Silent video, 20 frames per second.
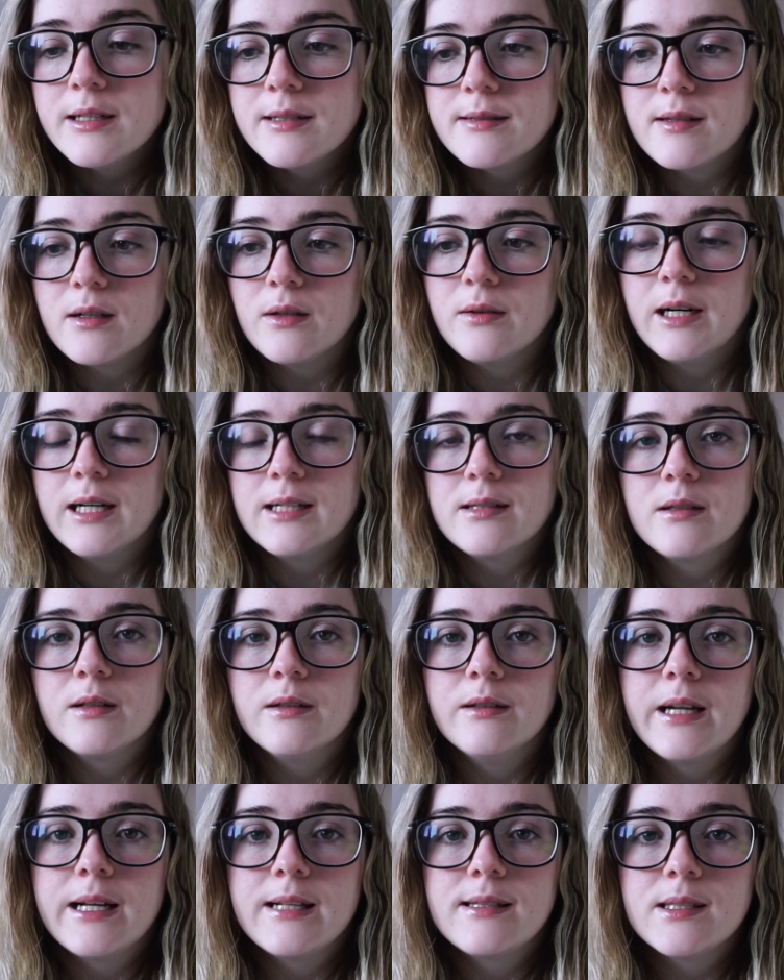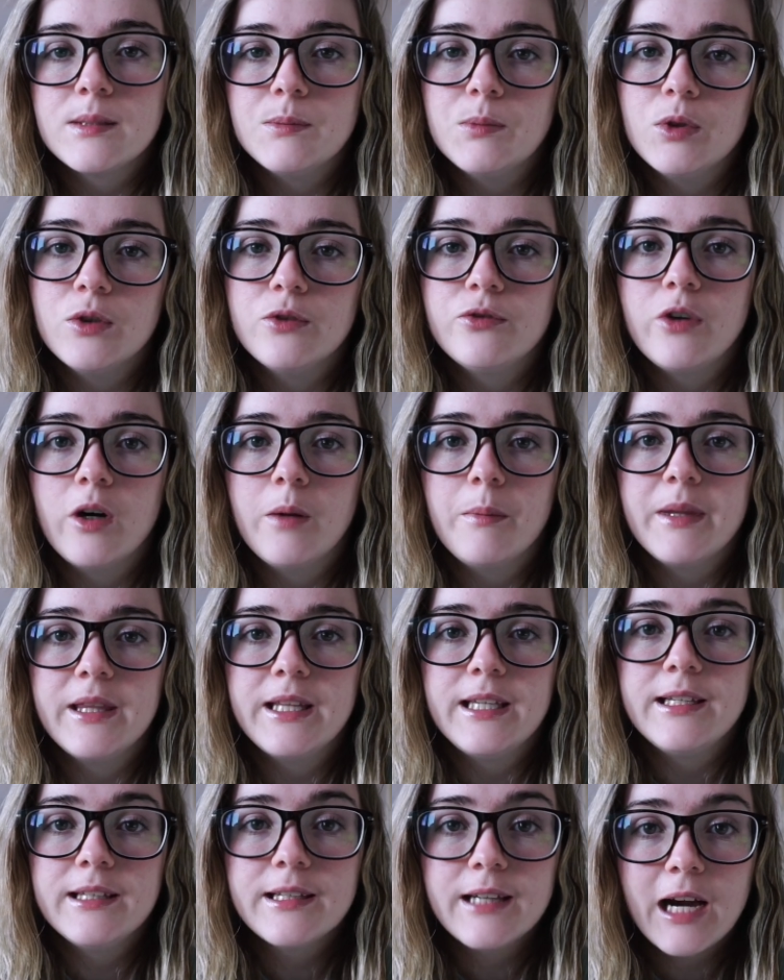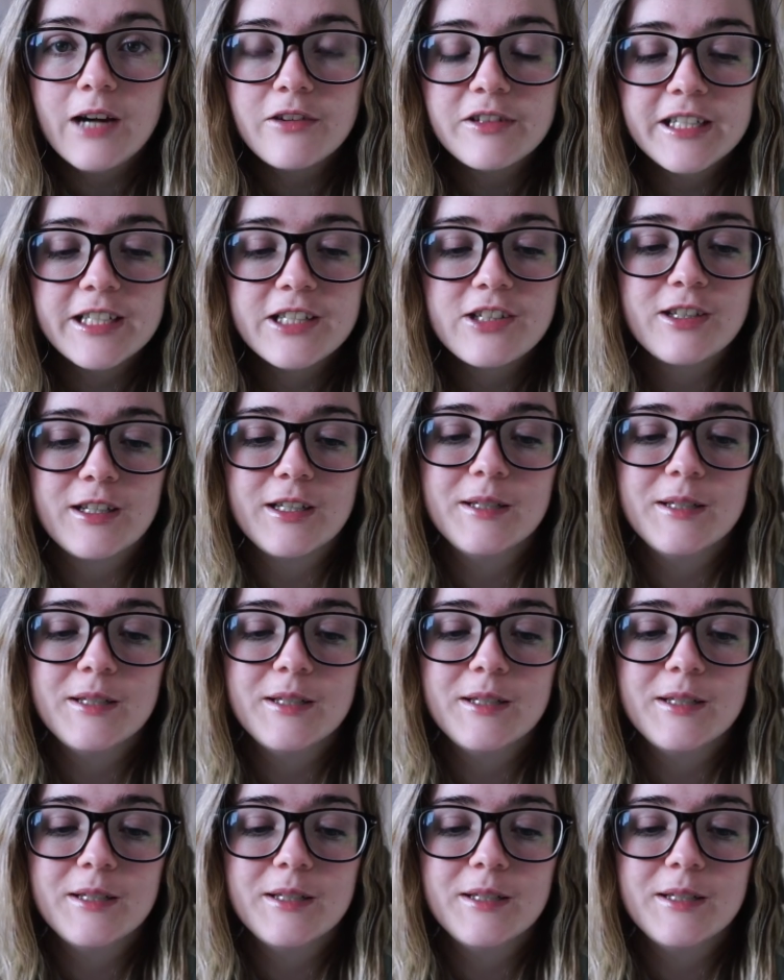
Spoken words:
so I had to go and get some more from the garage.